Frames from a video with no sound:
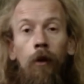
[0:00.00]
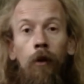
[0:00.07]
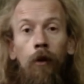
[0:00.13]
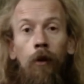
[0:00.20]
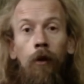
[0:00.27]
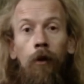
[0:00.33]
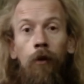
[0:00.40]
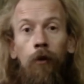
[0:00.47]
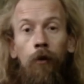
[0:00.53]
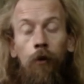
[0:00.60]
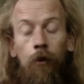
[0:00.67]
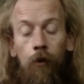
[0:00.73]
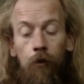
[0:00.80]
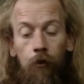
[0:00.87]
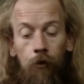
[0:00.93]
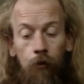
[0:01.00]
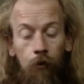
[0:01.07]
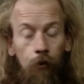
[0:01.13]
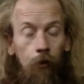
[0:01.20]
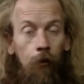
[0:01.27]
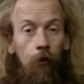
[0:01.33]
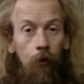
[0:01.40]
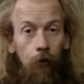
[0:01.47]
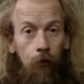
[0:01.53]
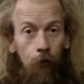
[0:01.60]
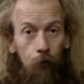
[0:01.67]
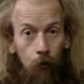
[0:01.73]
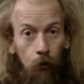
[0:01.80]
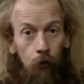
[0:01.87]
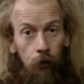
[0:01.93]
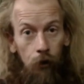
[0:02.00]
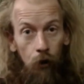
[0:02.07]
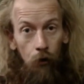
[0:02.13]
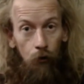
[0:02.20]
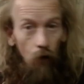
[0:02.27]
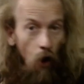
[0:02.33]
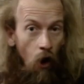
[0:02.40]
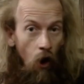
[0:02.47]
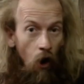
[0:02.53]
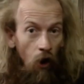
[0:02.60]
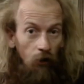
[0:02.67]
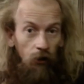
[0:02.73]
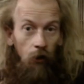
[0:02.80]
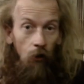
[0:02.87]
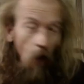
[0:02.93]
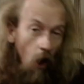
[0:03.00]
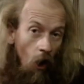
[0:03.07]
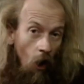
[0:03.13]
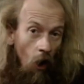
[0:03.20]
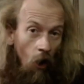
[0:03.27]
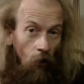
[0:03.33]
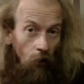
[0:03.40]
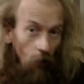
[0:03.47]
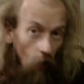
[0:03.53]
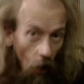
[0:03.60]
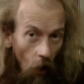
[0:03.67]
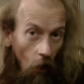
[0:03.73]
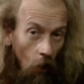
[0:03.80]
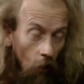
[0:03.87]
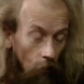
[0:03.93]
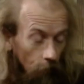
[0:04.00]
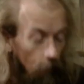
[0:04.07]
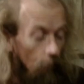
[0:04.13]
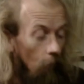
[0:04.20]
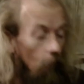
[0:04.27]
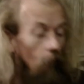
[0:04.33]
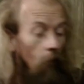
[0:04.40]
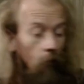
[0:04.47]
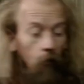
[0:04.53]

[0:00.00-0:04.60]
know, the you know, and the story goes on and on and on and on.